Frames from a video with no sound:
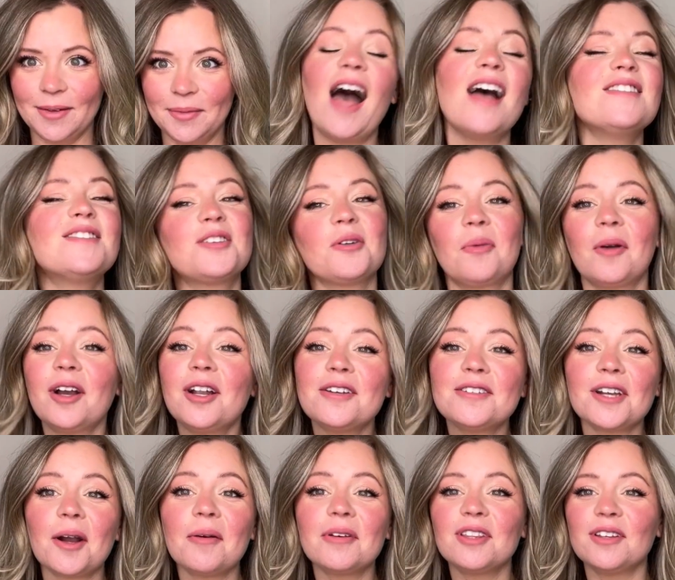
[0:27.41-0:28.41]
And so we're going to
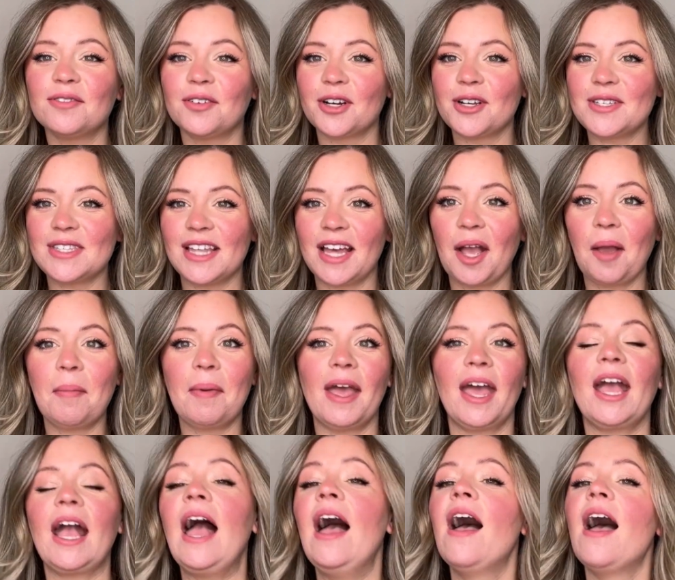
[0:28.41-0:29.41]
start with the first thing
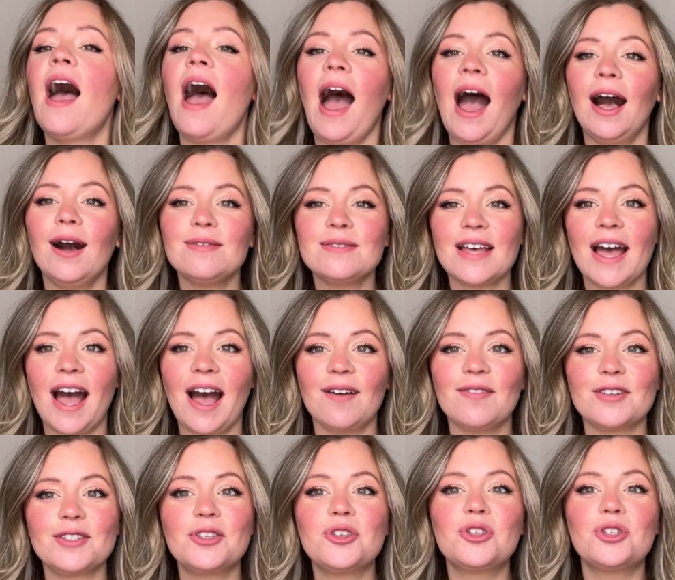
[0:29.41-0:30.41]
being how to have
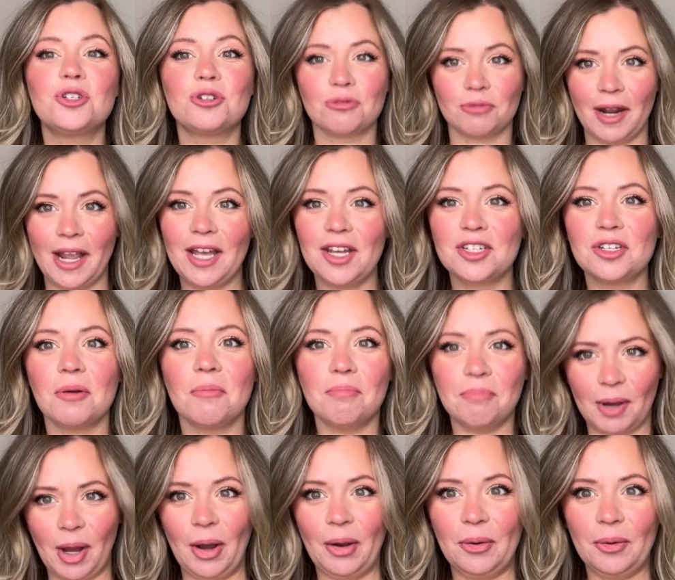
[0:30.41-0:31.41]
a straight
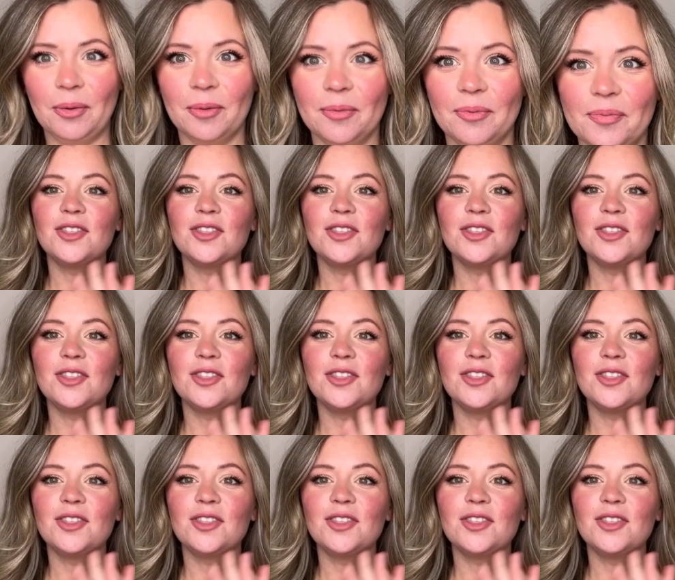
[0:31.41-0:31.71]
bow.